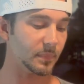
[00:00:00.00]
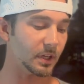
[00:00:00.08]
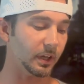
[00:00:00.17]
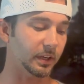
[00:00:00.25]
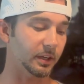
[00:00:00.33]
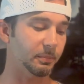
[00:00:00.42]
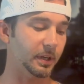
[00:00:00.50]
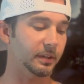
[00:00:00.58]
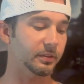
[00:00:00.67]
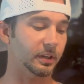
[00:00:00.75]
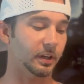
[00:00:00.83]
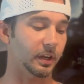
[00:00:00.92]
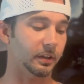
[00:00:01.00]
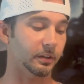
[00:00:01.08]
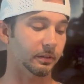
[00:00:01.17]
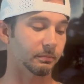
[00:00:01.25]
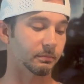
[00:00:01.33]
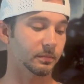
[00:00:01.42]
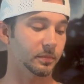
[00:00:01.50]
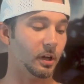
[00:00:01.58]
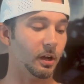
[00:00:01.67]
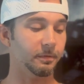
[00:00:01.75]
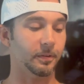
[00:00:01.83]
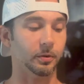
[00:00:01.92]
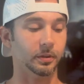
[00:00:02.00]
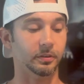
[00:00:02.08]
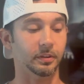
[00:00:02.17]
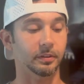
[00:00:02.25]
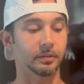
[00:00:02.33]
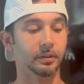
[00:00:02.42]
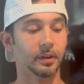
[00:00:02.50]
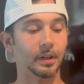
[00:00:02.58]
And the biggest thing on the dog focus is